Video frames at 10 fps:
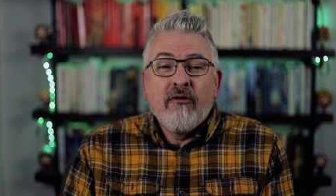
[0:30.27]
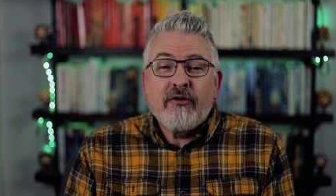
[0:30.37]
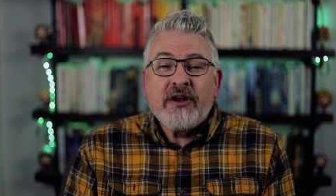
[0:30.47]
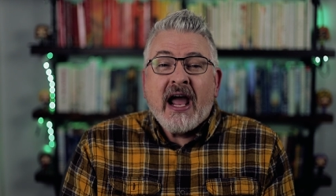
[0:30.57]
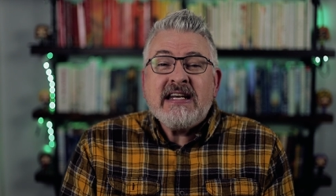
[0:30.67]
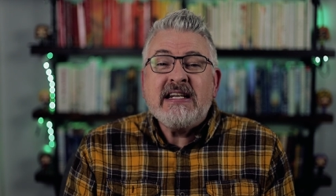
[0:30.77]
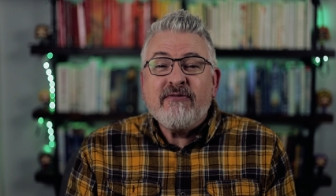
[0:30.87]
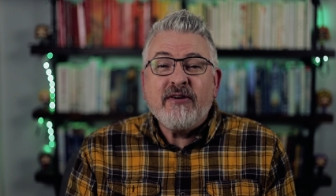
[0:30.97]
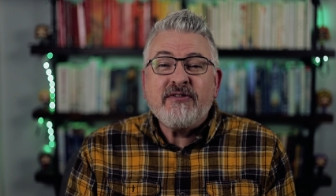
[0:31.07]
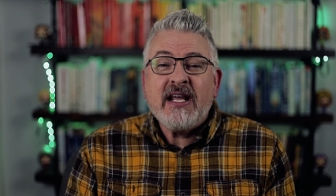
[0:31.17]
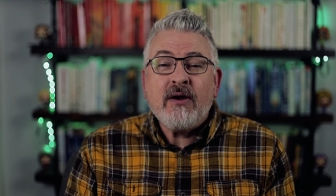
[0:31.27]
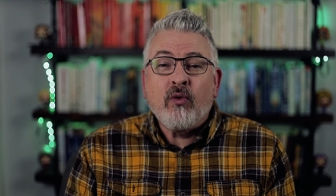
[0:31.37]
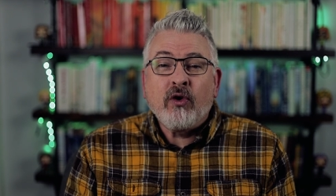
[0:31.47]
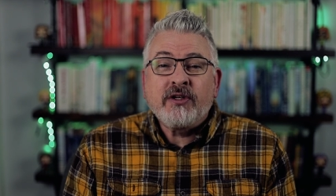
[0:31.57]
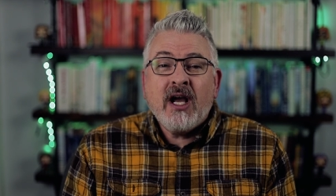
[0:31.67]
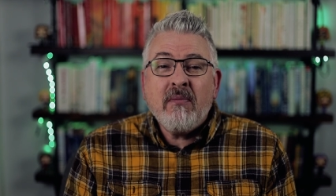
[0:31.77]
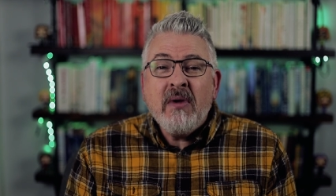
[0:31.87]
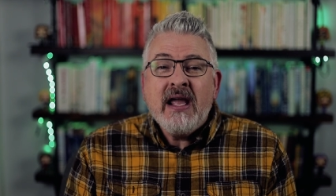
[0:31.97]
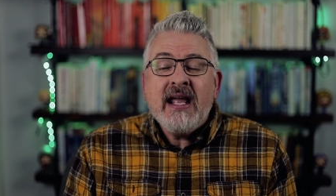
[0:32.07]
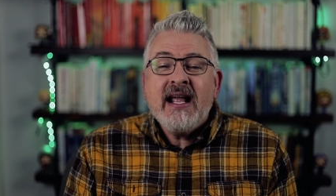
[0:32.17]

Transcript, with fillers: for the 1958 World Cup?